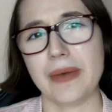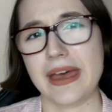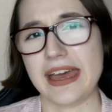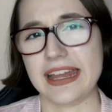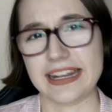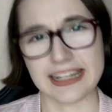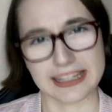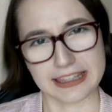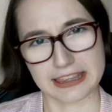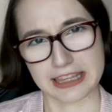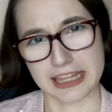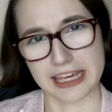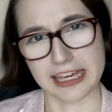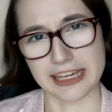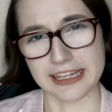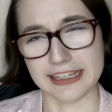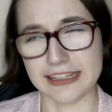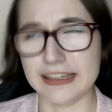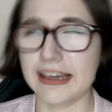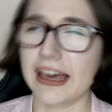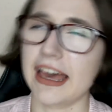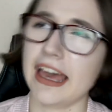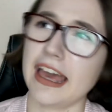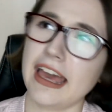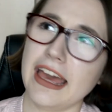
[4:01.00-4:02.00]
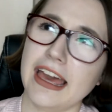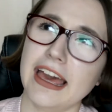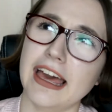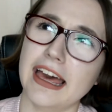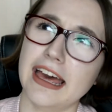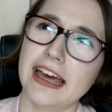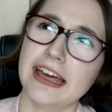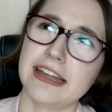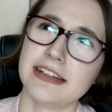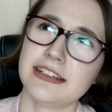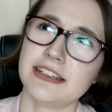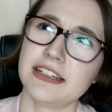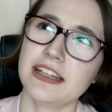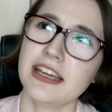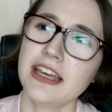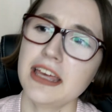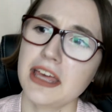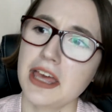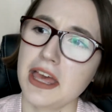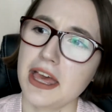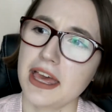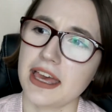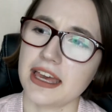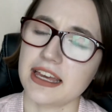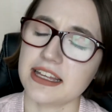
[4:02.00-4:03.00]
anything and
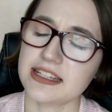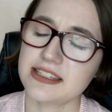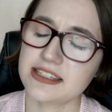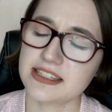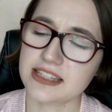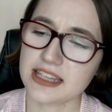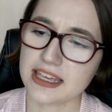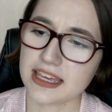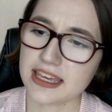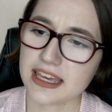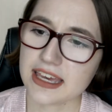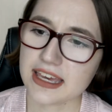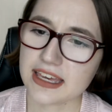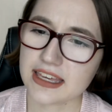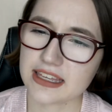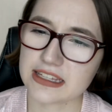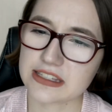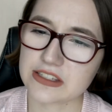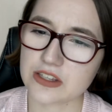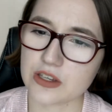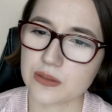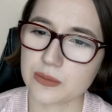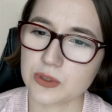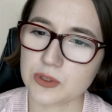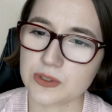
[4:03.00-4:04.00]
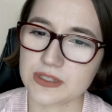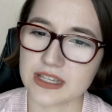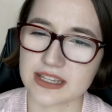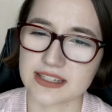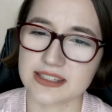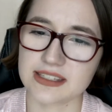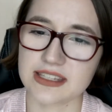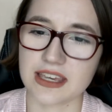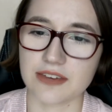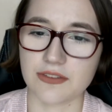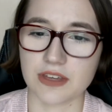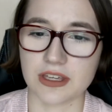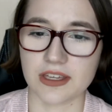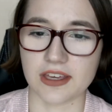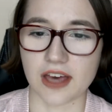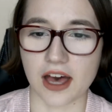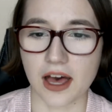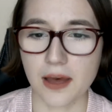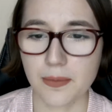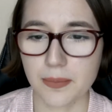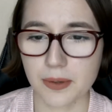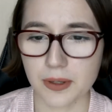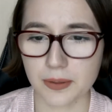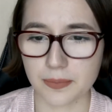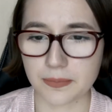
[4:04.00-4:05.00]
it's like, it's almost as giving
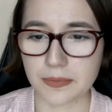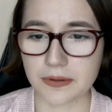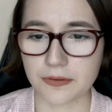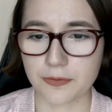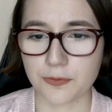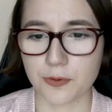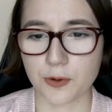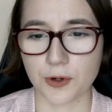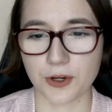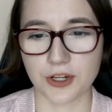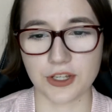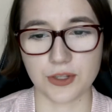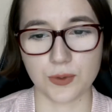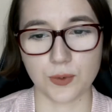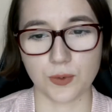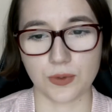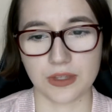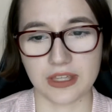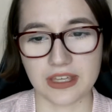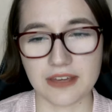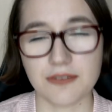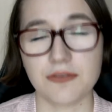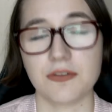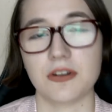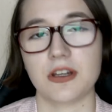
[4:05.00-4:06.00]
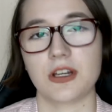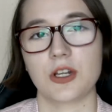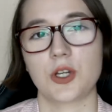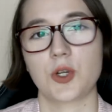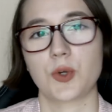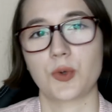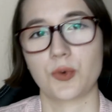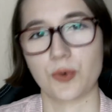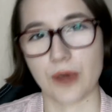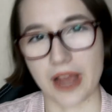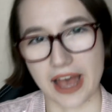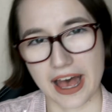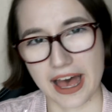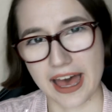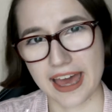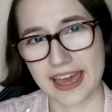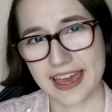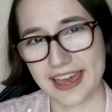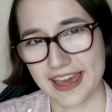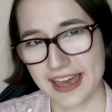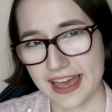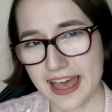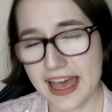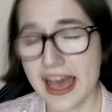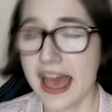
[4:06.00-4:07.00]
up before you even
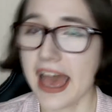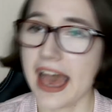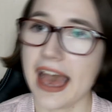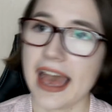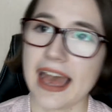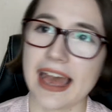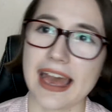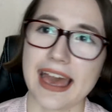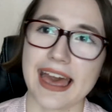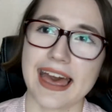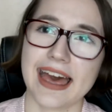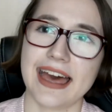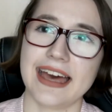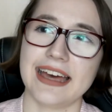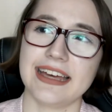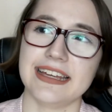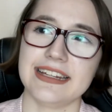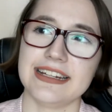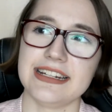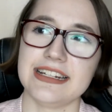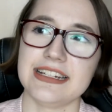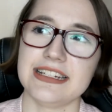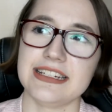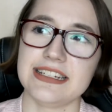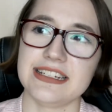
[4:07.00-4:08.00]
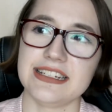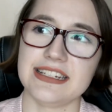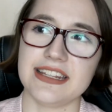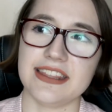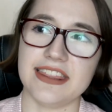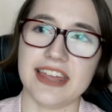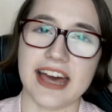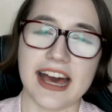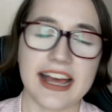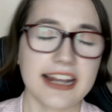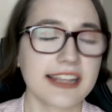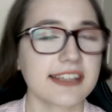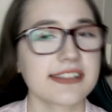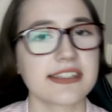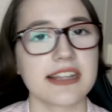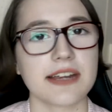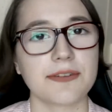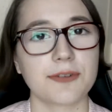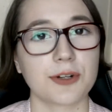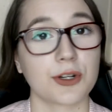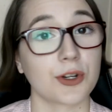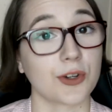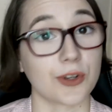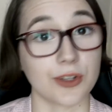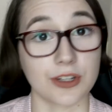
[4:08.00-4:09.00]
try, and that is
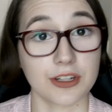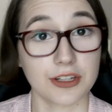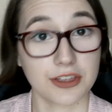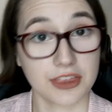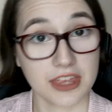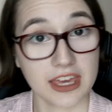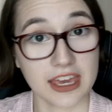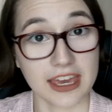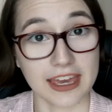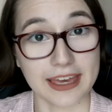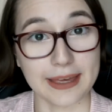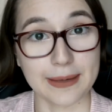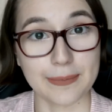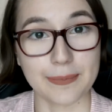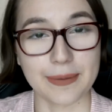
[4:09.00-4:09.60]
never a good thing